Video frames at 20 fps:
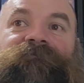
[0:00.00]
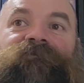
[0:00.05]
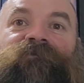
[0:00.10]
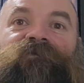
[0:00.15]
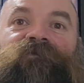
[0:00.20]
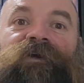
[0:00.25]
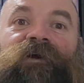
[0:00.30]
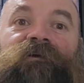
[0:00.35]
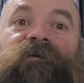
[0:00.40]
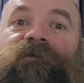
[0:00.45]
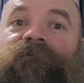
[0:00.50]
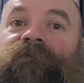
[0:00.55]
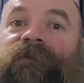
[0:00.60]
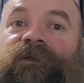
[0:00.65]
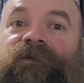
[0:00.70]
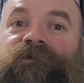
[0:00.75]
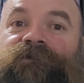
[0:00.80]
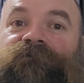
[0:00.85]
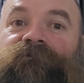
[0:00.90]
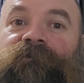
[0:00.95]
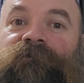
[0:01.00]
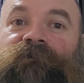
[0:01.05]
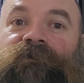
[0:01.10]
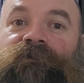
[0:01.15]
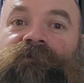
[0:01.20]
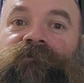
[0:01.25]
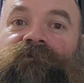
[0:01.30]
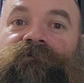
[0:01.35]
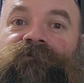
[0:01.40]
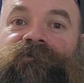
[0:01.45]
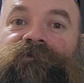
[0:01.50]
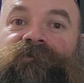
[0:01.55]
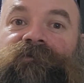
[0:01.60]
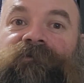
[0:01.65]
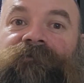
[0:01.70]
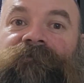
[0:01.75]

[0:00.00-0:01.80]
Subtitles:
very mixed reviews,